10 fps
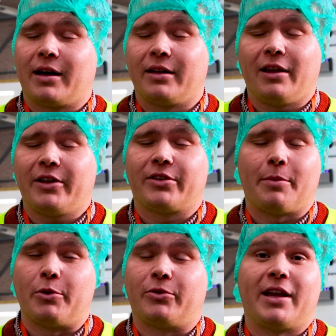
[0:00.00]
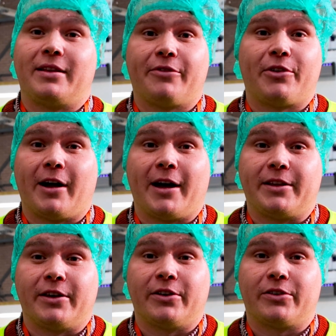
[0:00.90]
I could list about 10 different
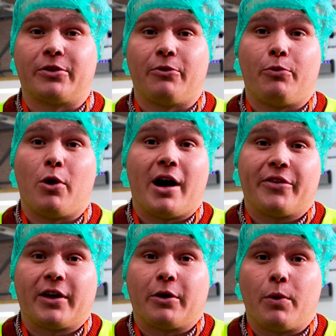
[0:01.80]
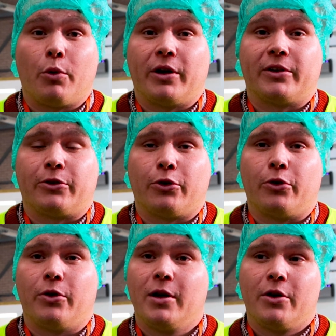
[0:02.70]
ideas of what I think we wanted to
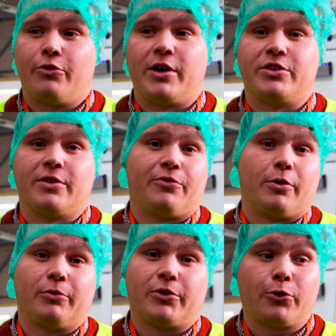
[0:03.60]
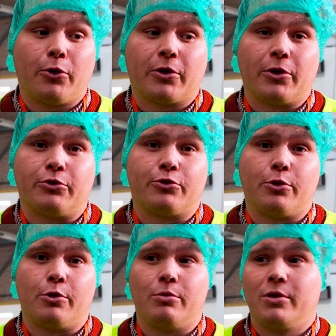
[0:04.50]
do, ranging from stock
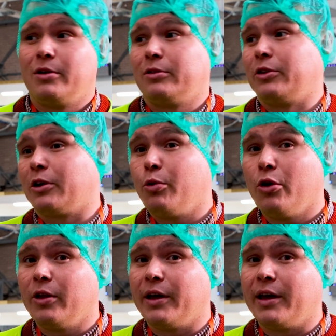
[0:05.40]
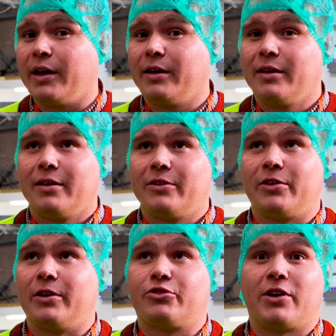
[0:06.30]
control to quality
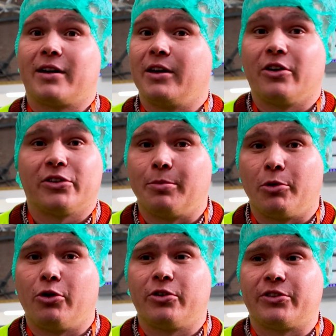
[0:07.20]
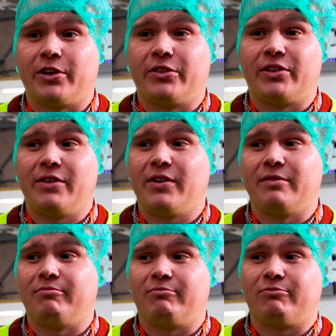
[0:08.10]
to tracking customer orders to
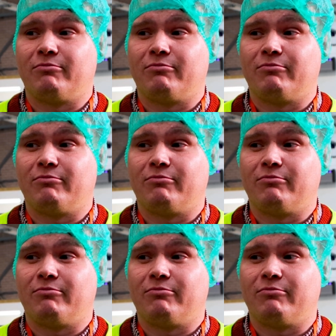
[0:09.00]
even